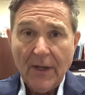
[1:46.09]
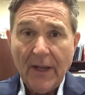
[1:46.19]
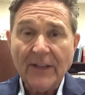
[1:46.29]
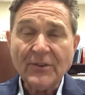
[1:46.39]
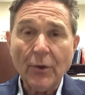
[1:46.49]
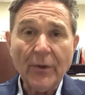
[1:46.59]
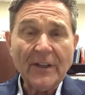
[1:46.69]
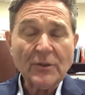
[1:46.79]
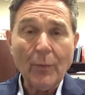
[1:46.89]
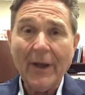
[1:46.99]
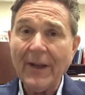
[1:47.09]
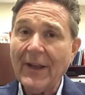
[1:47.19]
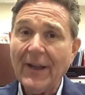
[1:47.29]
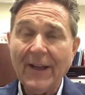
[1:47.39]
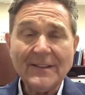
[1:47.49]
And so that's why
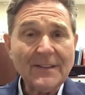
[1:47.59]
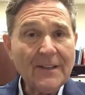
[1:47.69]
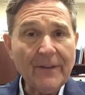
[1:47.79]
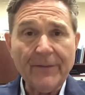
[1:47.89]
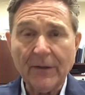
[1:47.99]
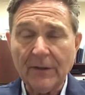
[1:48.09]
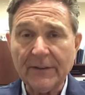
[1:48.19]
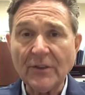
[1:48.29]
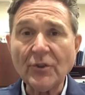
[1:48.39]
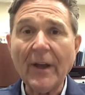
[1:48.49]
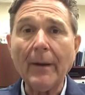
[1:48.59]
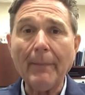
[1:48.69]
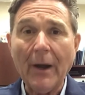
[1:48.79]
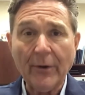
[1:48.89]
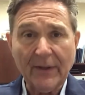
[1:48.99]
it's difficult to try to
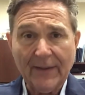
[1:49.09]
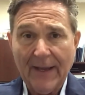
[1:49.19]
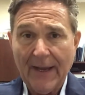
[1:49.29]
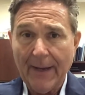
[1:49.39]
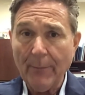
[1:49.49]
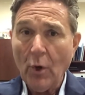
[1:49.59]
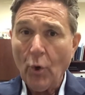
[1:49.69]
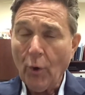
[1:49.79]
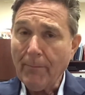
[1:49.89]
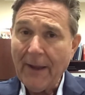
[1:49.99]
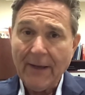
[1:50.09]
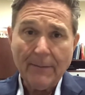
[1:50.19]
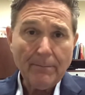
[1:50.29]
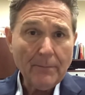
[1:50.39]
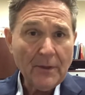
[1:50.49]
market time or make
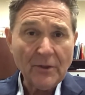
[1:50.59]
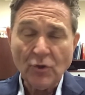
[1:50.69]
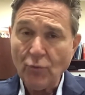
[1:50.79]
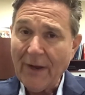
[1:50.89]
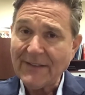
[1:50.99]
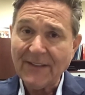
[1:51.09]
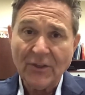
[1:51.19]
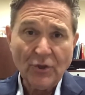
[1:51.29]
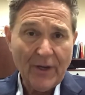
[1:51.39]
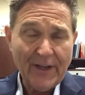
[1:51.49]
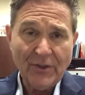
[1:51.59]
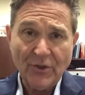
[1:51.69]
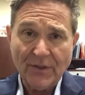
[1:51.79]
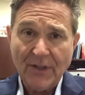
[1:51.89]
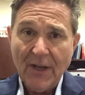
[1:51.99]
drastic
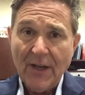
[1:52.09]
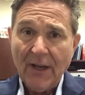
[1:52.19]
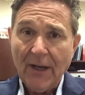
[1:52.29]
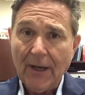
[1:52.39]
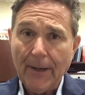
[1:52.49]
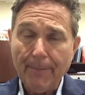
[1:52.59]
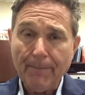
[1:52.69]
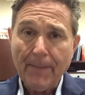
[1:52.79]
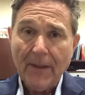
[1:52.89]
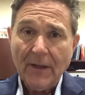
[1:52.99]
changes um,